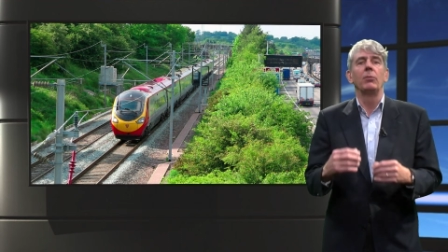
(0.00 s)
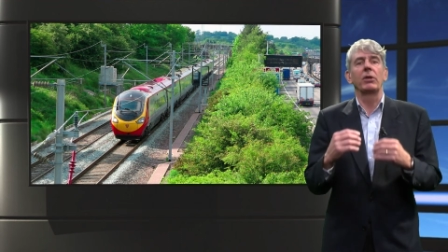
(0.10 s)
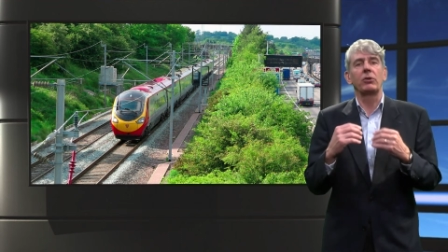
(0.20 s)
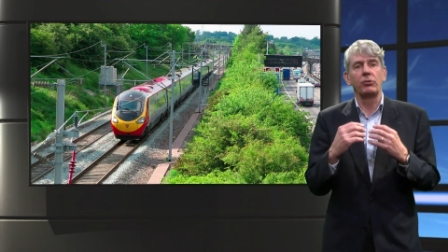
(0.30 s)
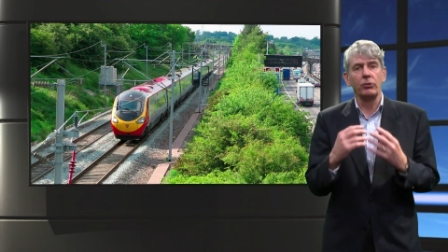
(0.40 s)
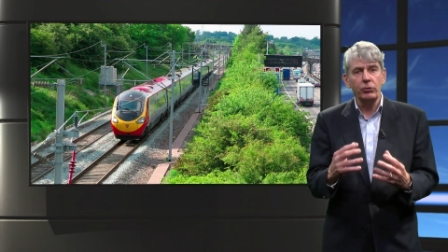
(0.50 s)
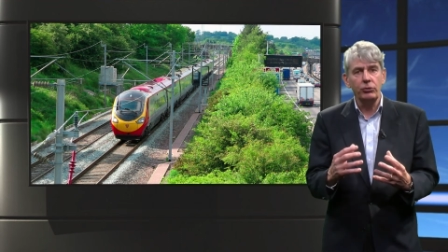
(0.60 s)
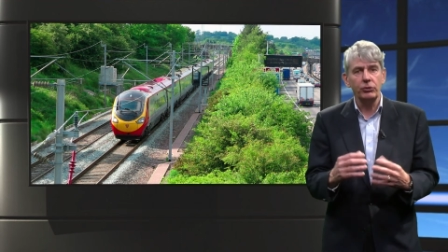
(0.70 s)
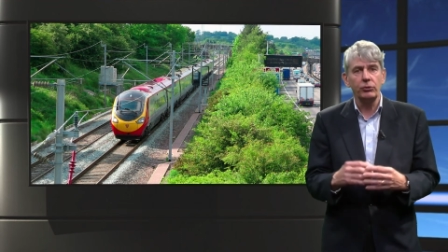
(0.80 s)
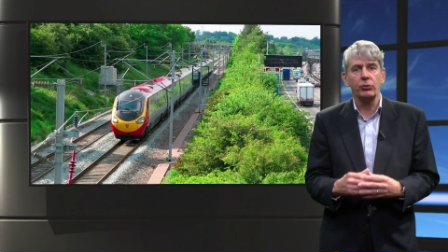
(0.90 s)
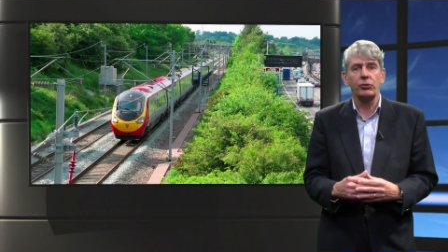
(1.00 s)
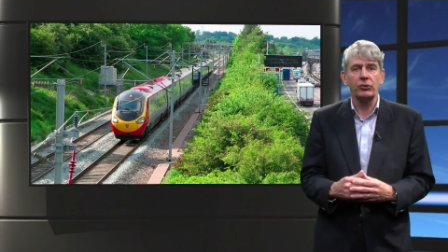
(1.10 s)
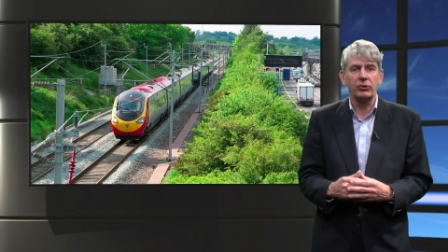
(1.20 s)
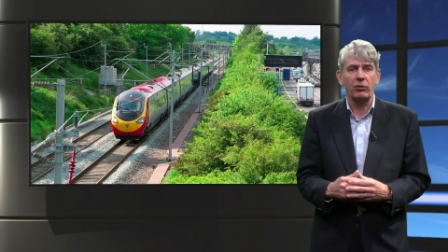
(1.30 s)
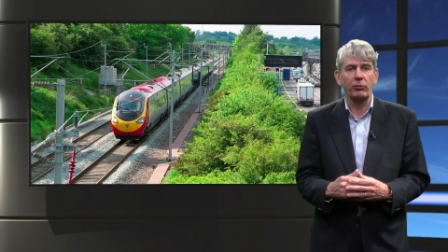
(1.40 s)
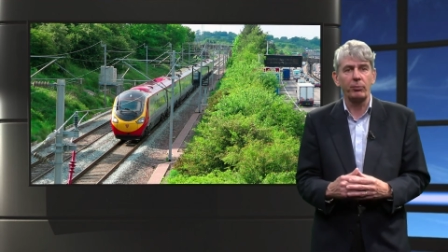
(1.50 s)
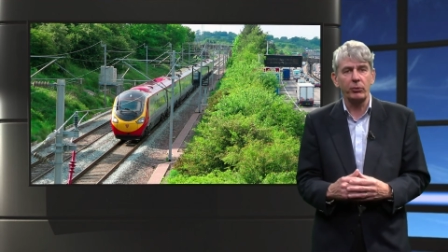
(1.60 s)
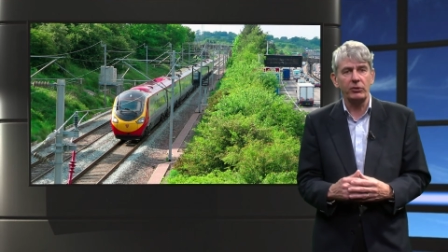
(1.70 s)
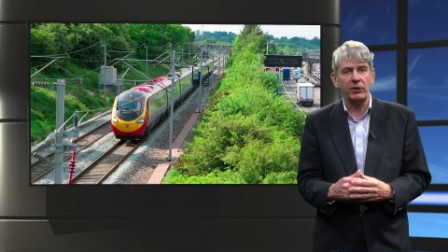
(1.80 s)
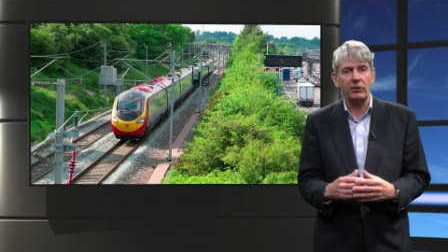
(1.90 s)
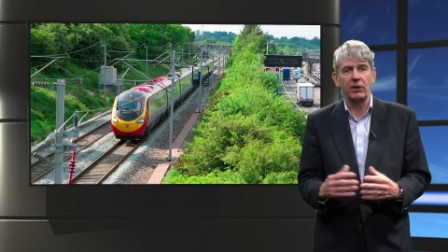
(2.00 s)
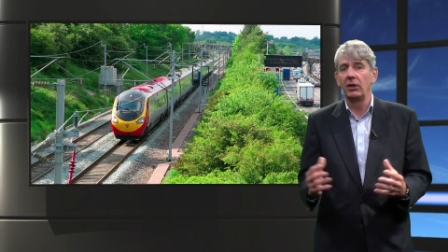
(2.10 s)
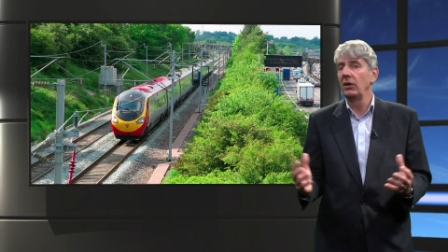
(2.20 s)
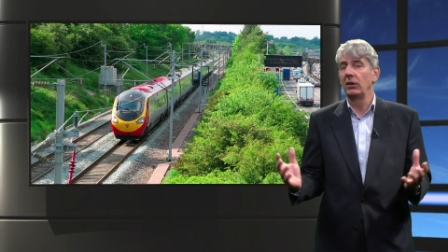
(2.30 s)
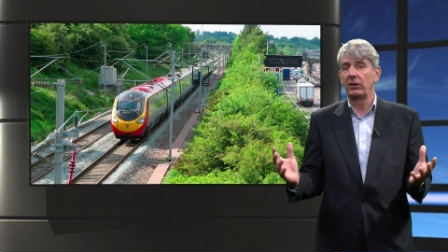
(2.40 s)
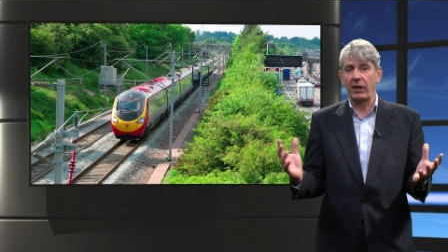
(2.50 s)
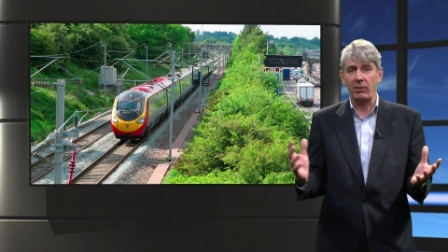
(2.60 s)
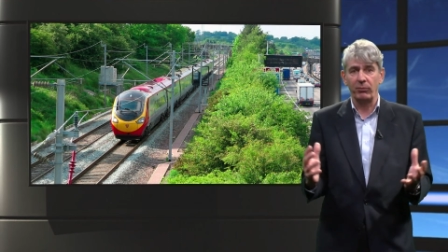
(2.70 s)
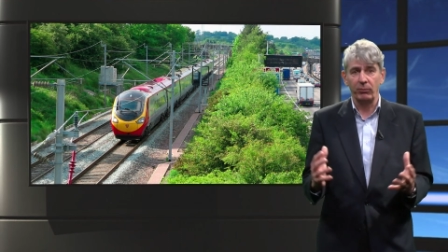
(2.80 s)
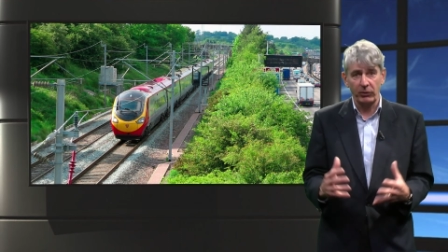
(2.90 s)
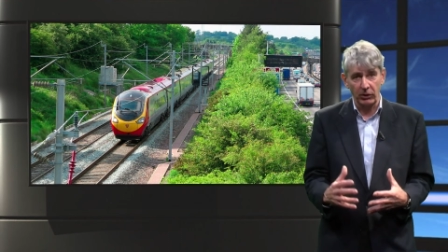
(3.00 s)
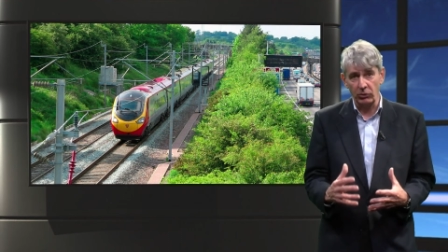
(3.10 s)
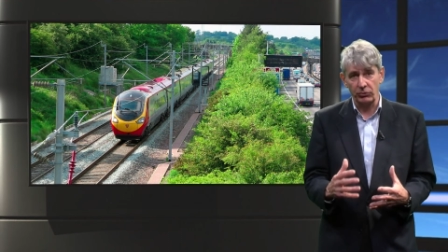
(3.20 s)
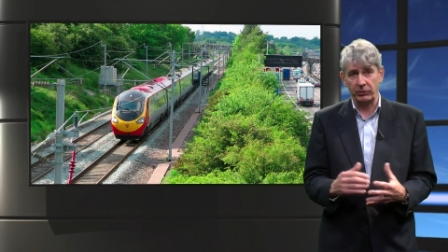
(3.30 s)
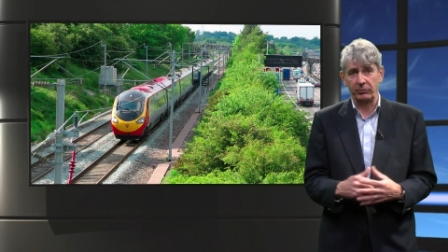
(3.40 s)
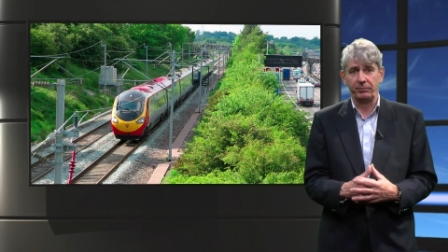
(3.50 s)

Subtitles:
but the solution to a successful project came closer.